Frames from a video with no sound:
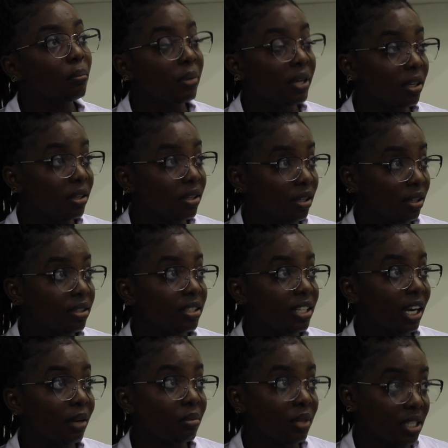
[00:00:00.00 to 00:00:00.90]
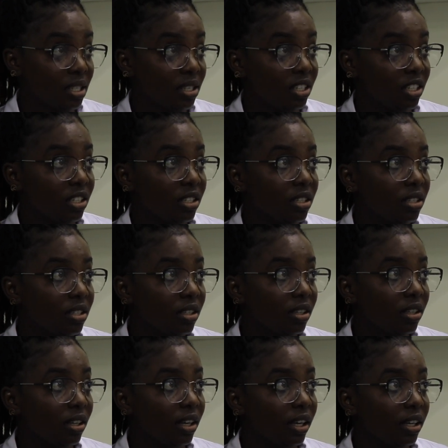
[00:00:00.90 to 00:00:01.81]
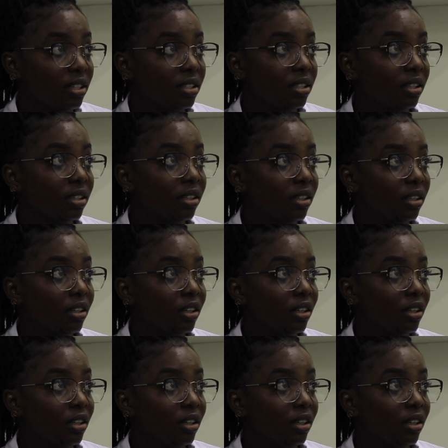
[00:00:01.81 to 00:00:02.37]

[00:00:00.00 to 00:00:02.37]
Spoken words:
big time decisions, understand?